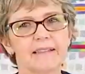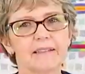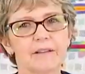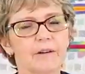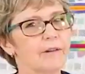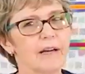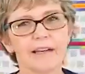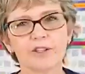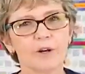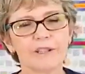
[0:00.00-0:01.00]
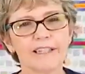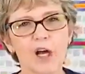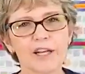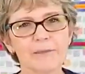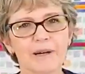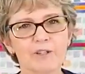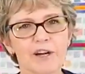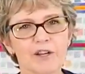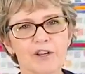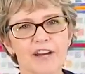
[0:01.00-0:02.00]
I totally lost my
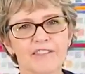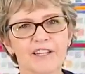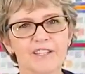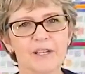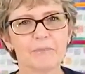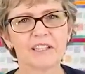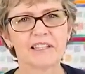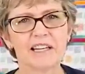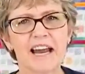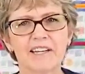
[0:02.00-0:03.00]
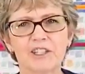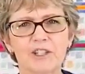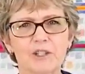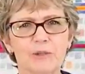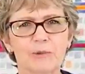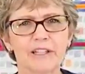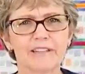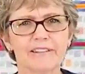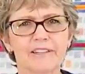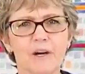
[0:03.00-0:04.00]
train of thought there, something that had to do
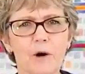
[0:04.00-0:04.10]
with